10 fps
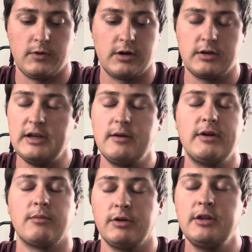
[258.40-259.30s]
need to
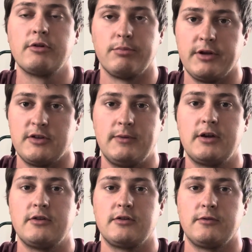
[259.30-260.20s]
be completely replaced
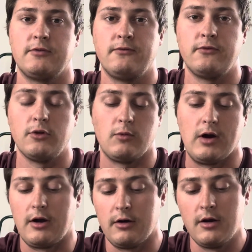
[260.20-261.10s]
because there's full of
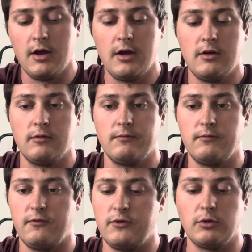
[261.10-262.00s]
water.
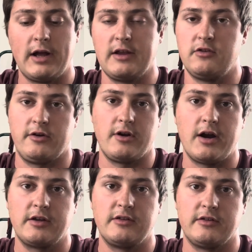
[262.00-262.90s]
Fuel lines that are
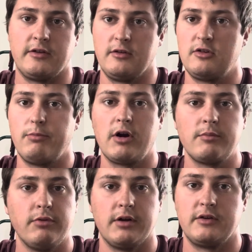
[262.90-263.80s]
non-existent.
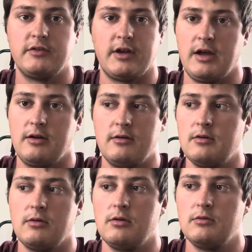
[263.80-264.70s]
Spark plugs that
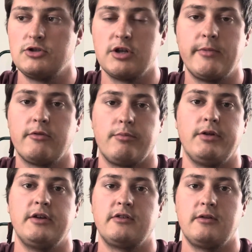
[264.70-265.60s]
should have been
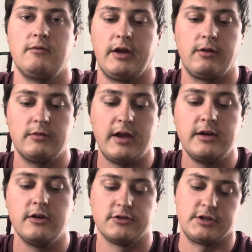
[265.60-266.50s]
replaced like
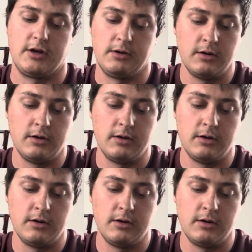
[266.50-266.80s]
10 years ago.